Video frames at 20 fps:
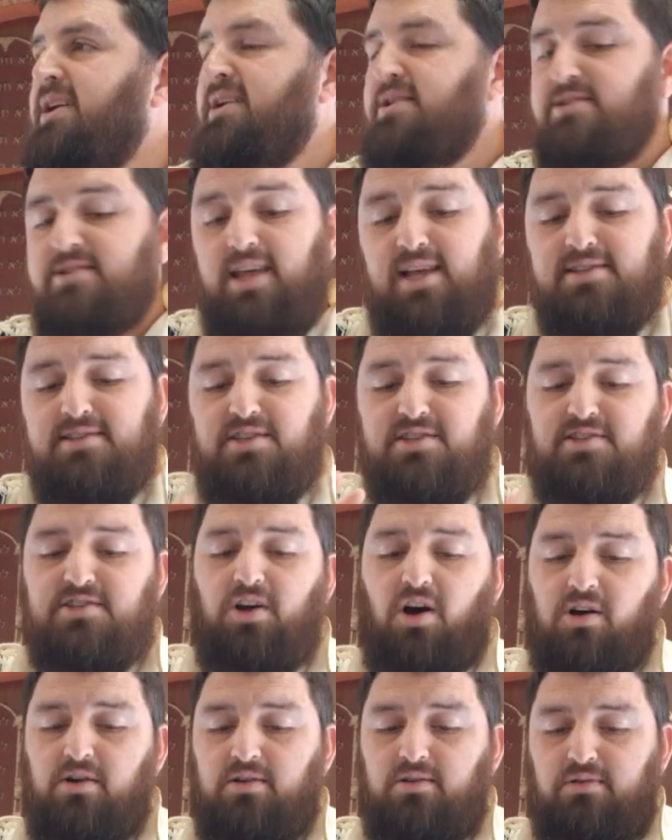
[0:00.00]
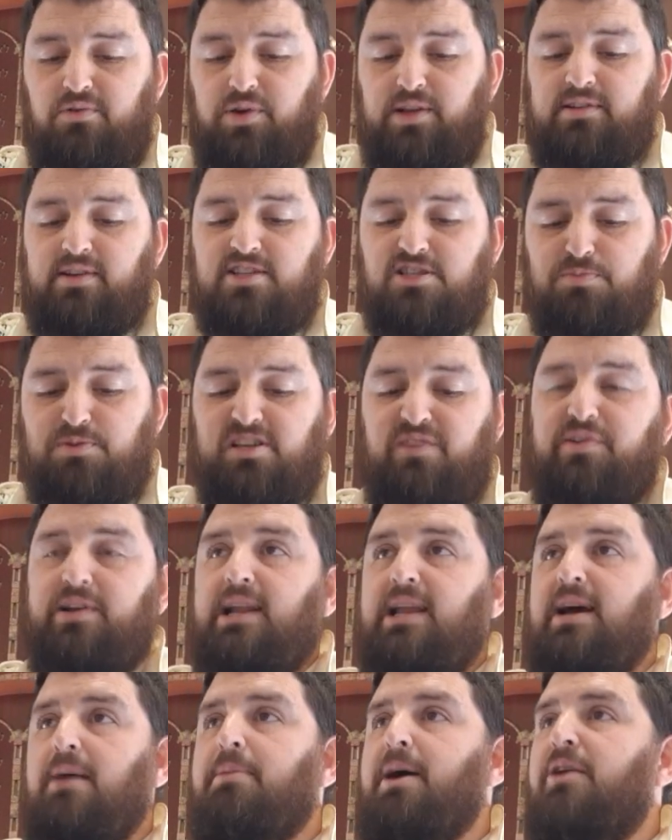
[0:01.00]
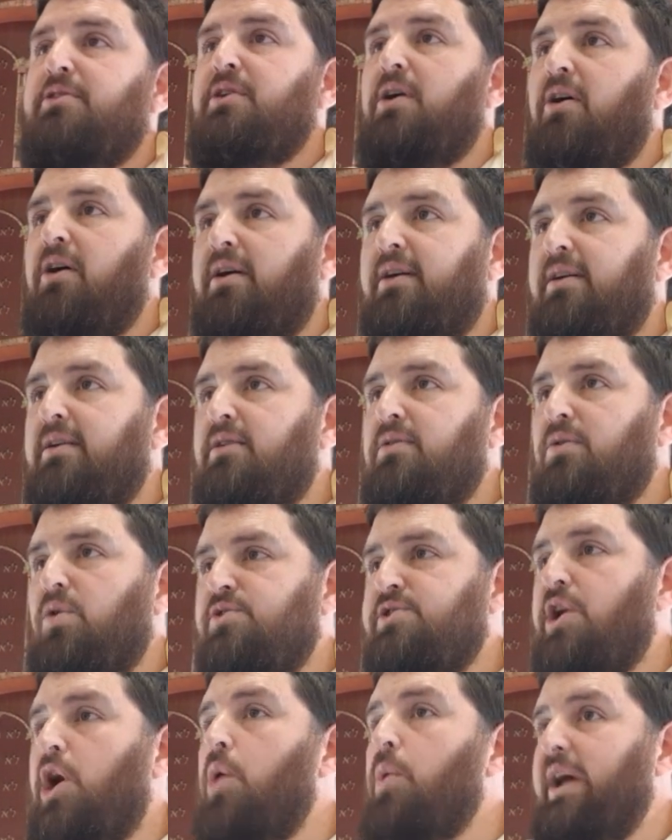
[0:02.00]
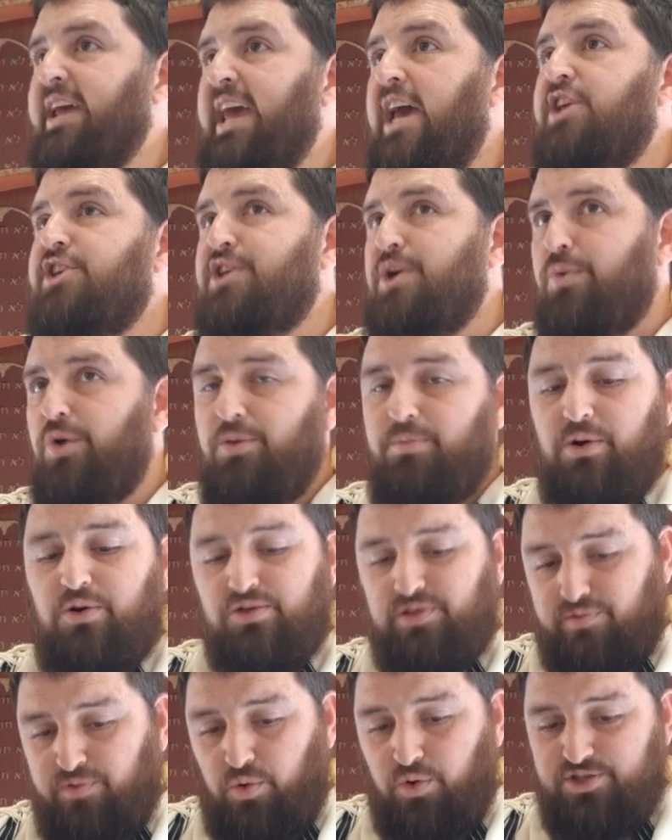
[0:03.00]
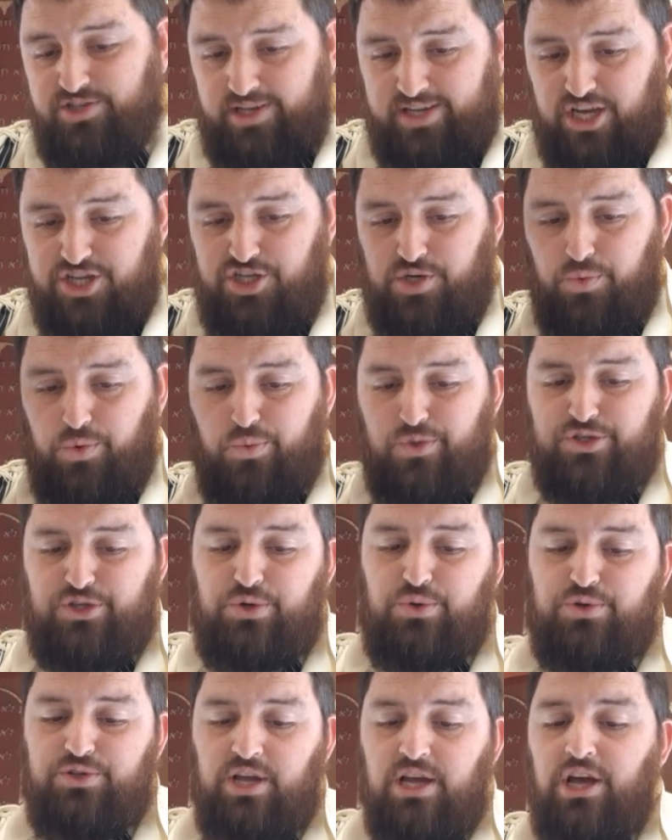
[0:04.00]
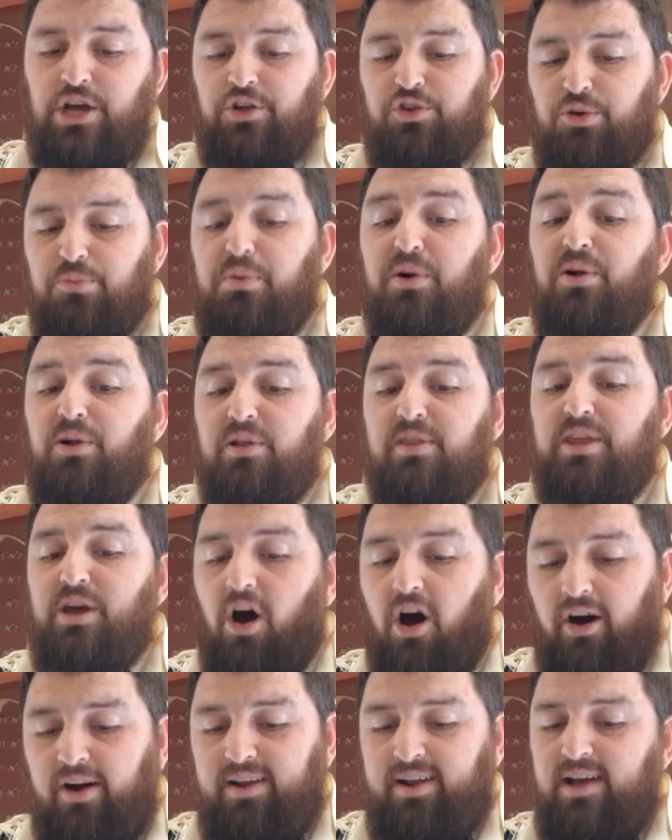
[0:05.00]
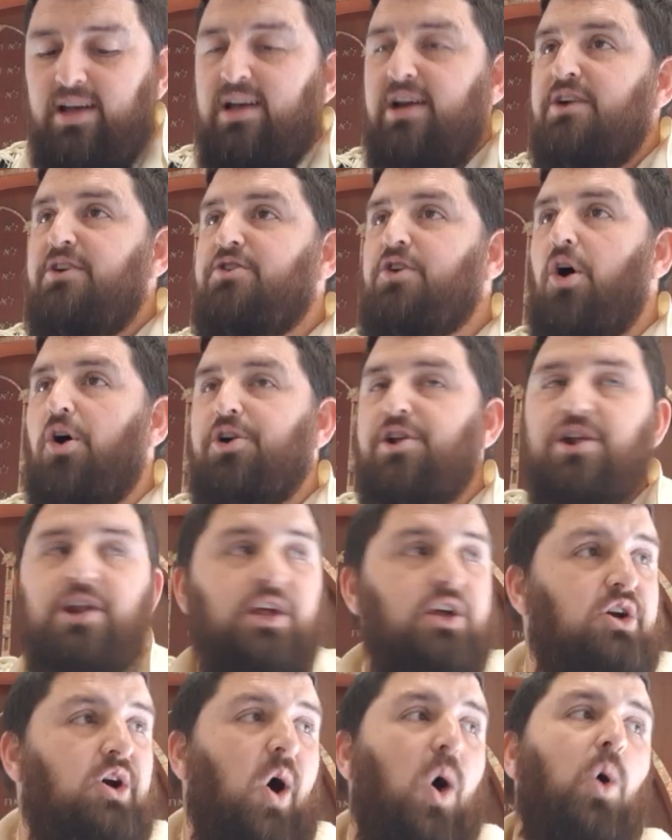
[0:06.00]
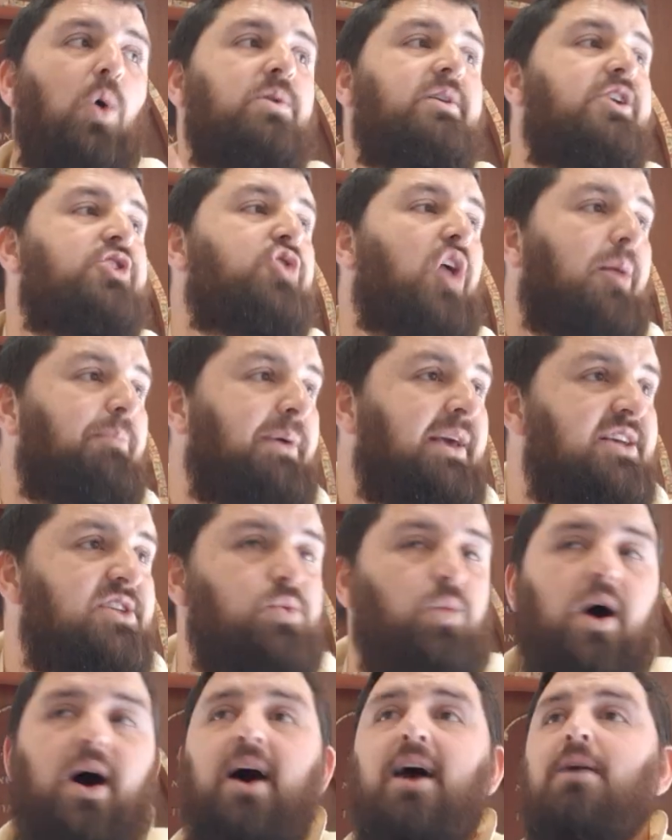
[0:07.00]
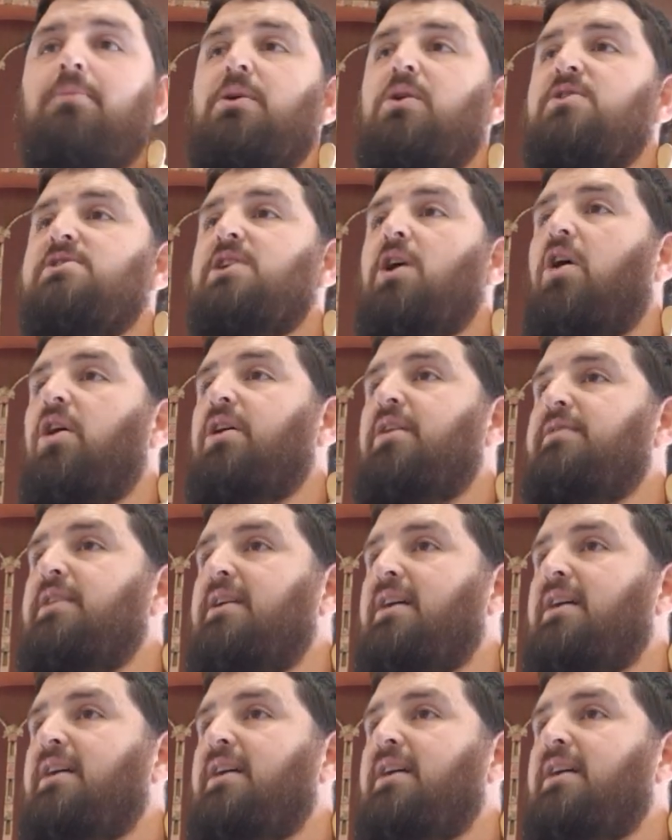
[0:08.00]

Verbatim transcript: So that's a song written specifically about the ark. Called calls it O Acacia Wood because, of course, acacia wood was used to build the ark, girded in gold and trappings. Why? Because the ark of the